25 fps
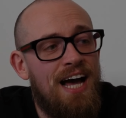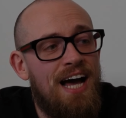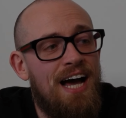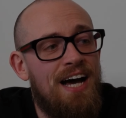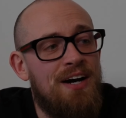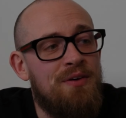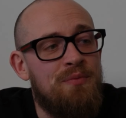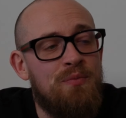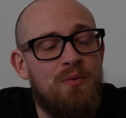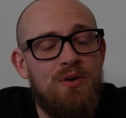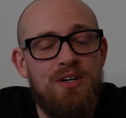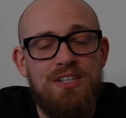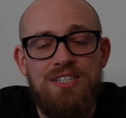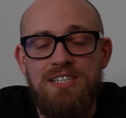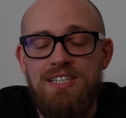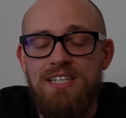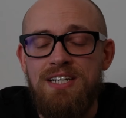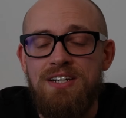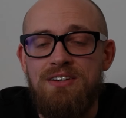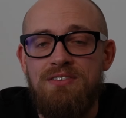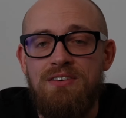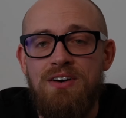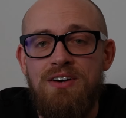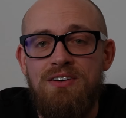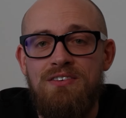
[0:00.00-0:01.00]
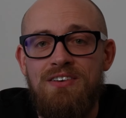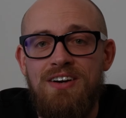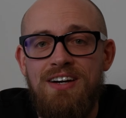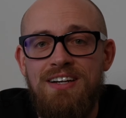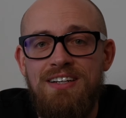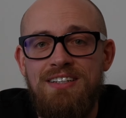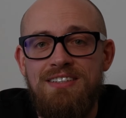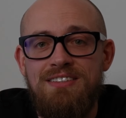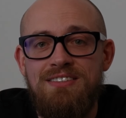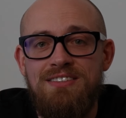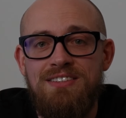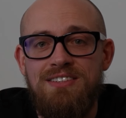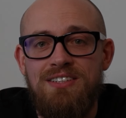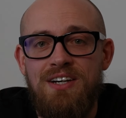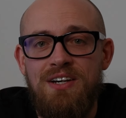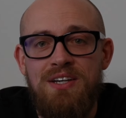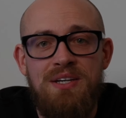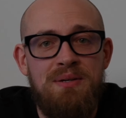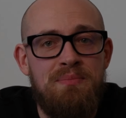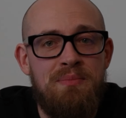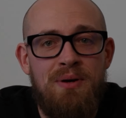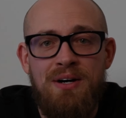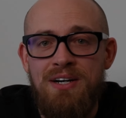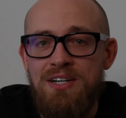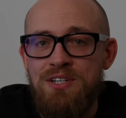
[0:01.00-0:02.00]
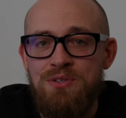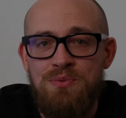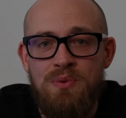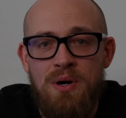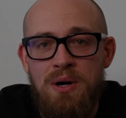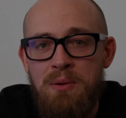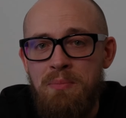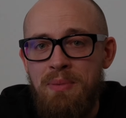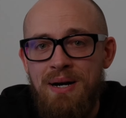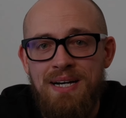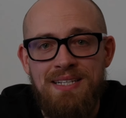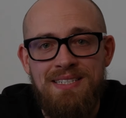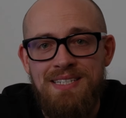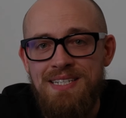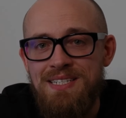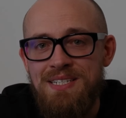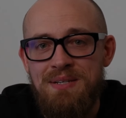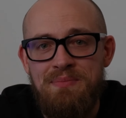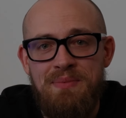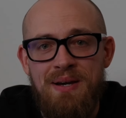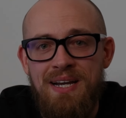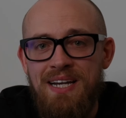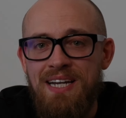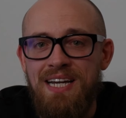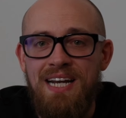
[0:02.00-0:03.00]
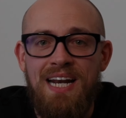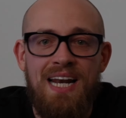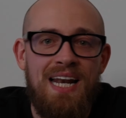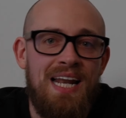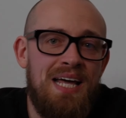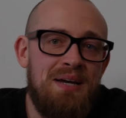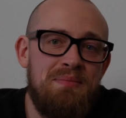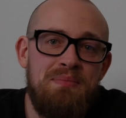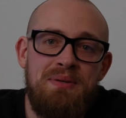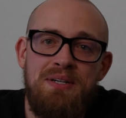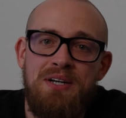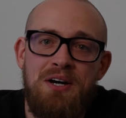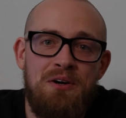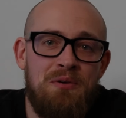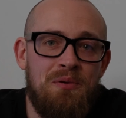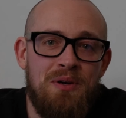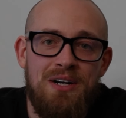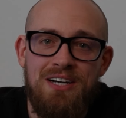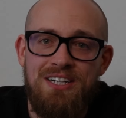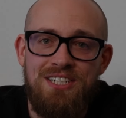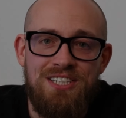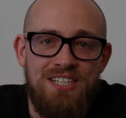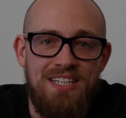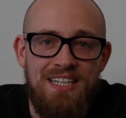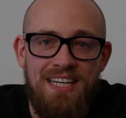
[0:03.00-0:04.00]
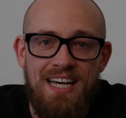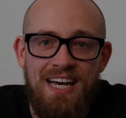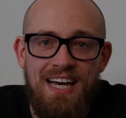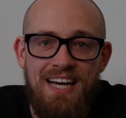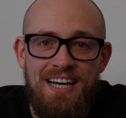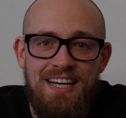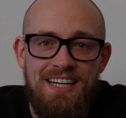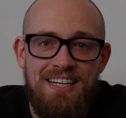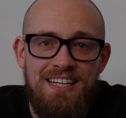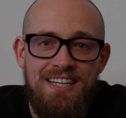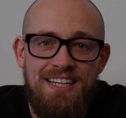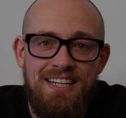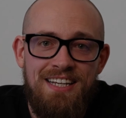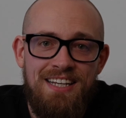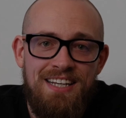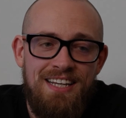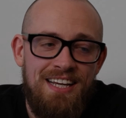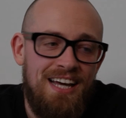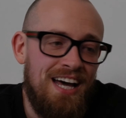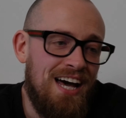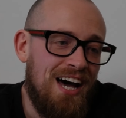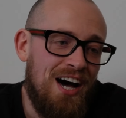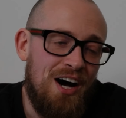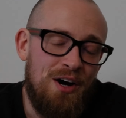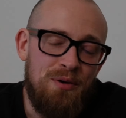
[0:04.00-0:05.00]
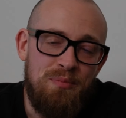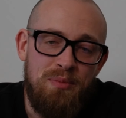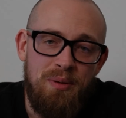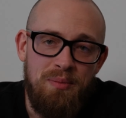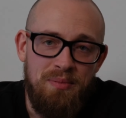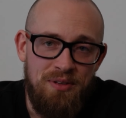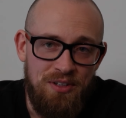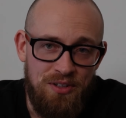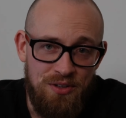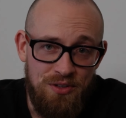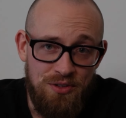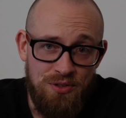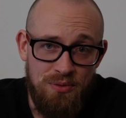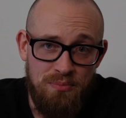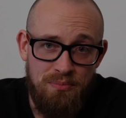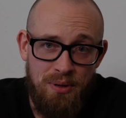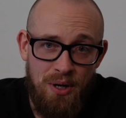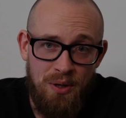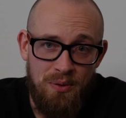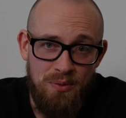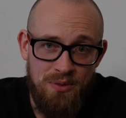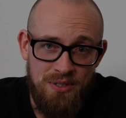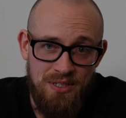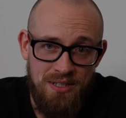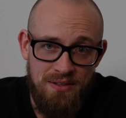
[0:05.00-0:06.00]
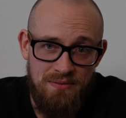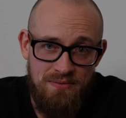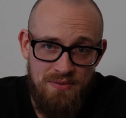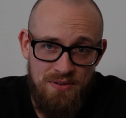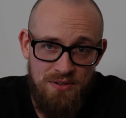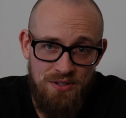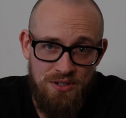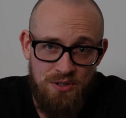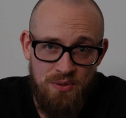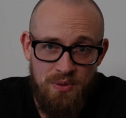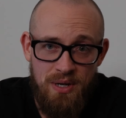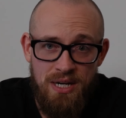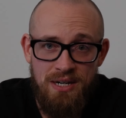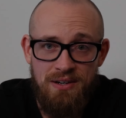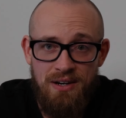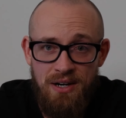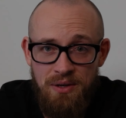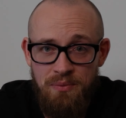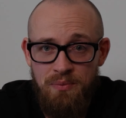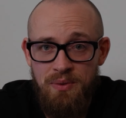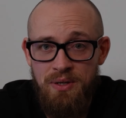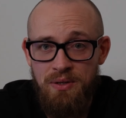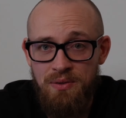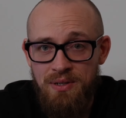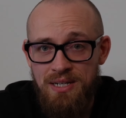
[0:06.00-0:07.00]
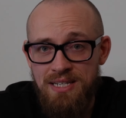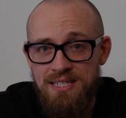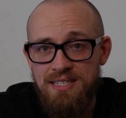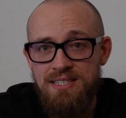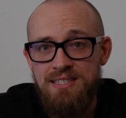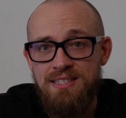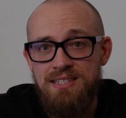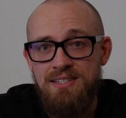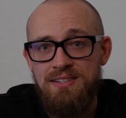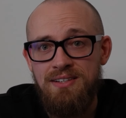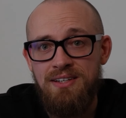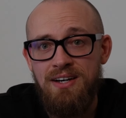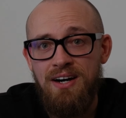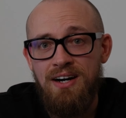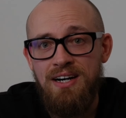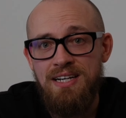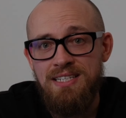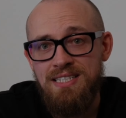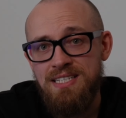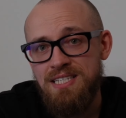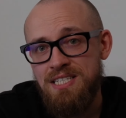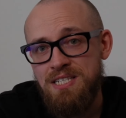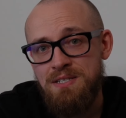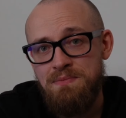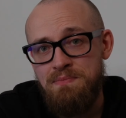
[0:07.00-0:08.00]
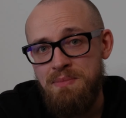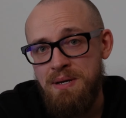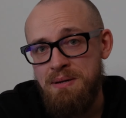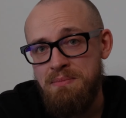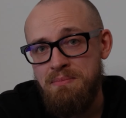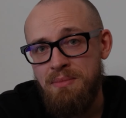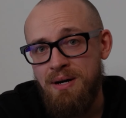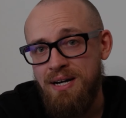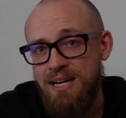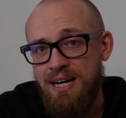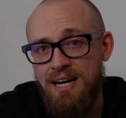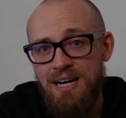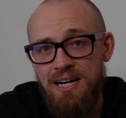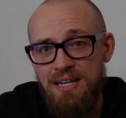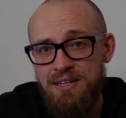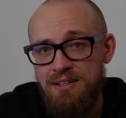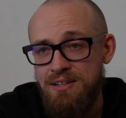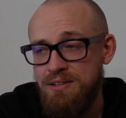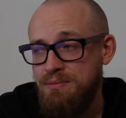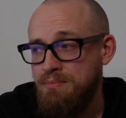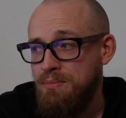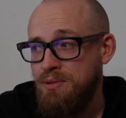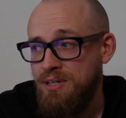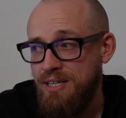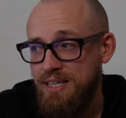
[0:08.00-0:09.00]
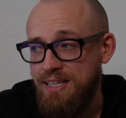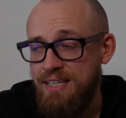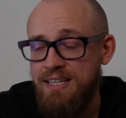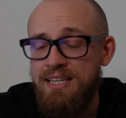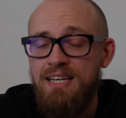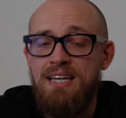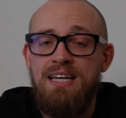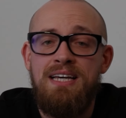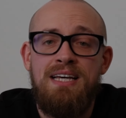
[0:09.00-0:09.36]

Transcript: and watching it grow, right? So you might as well participate and let me know what I should get. I'll probably do some polls in the future where I will listen to you guys and spend my hard-earned money